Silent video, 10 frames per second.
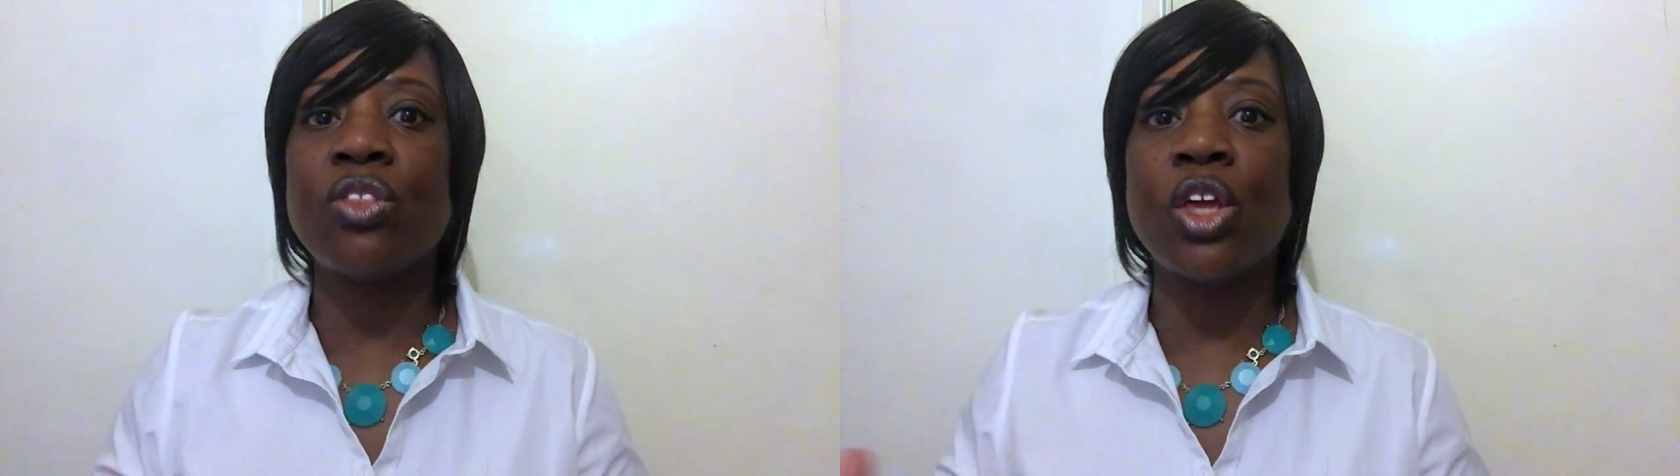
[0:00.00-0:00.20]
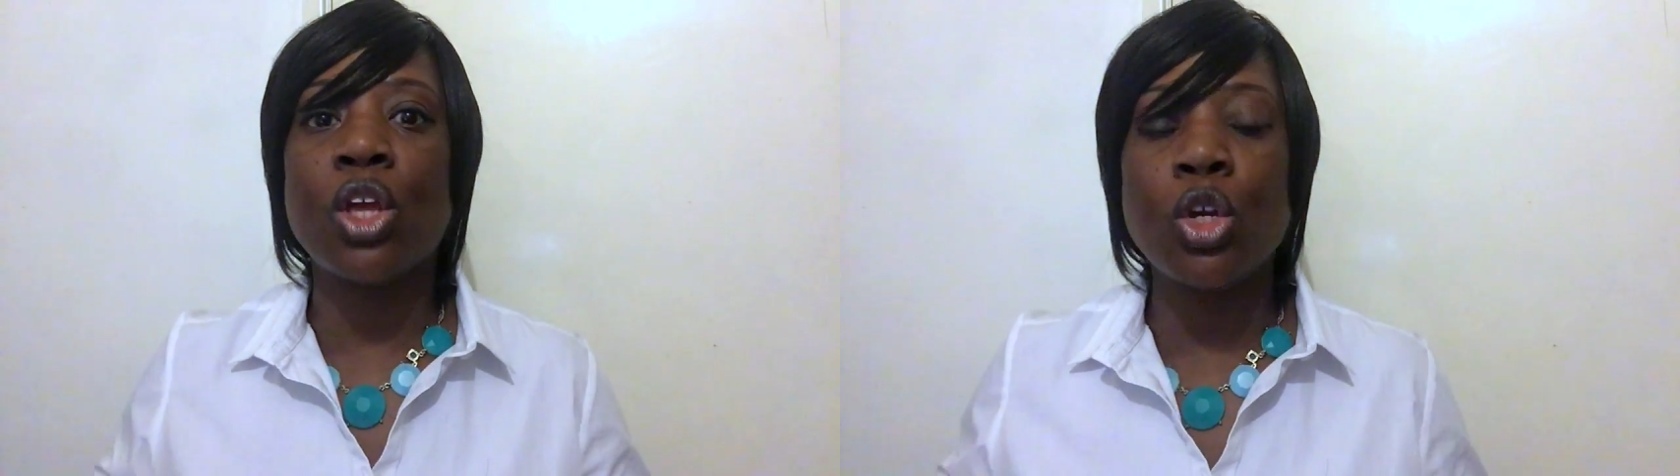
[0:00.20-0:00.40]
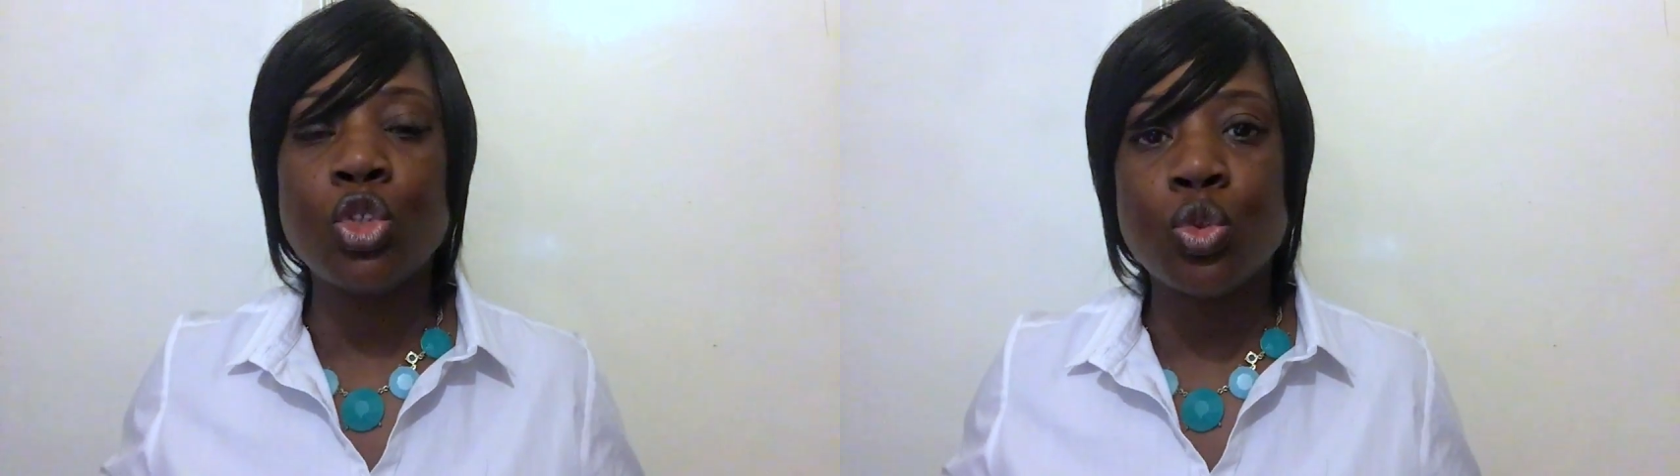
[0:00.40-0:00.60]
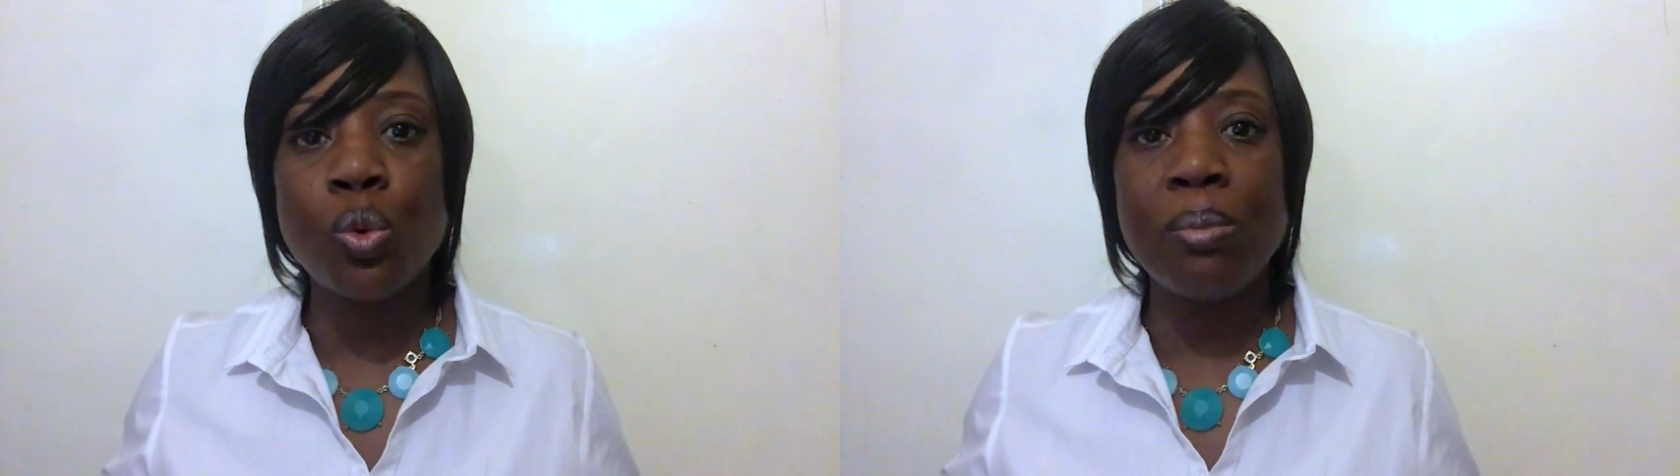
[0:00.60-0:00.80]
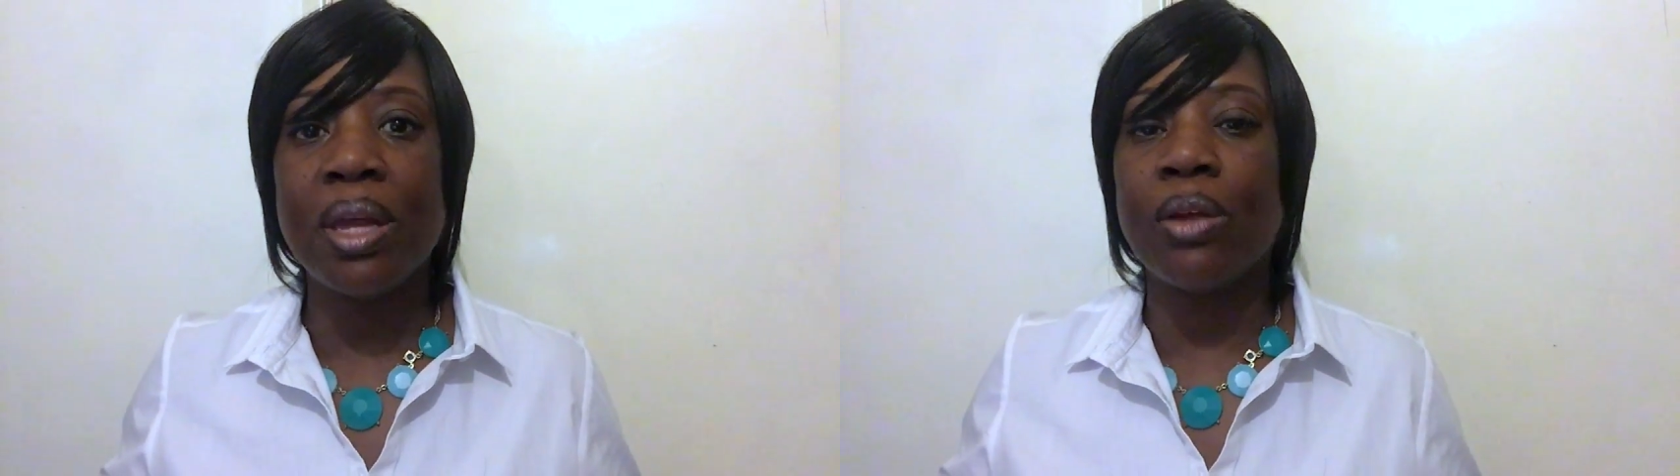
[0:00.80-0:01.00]
they go
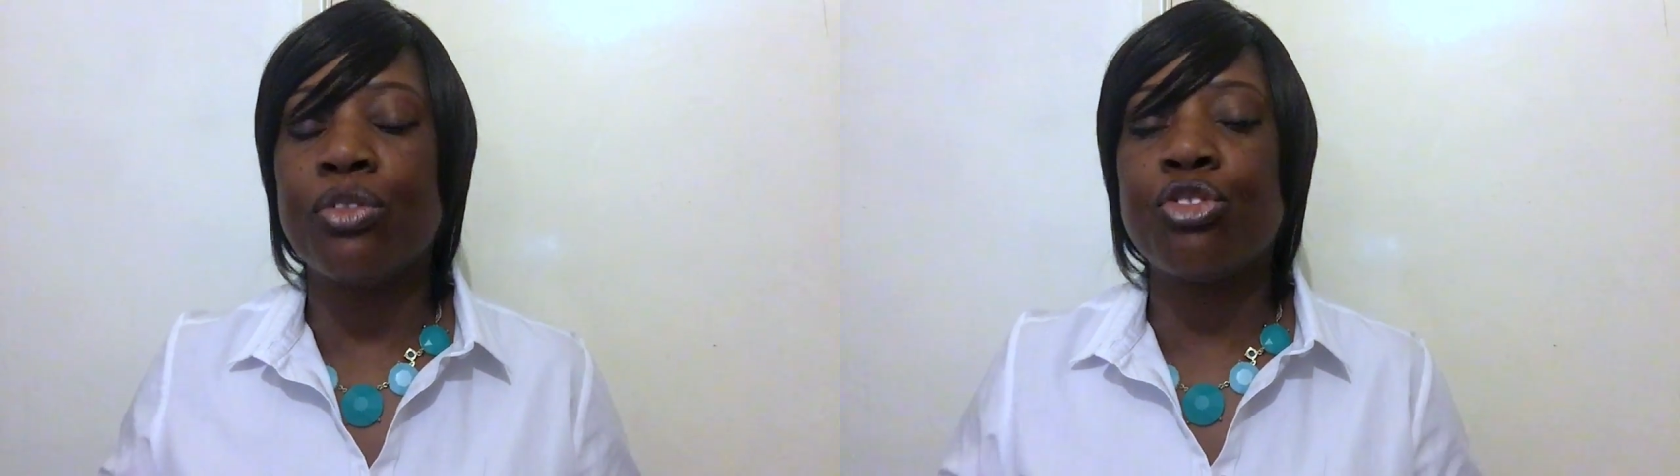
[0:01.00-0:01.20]
swimming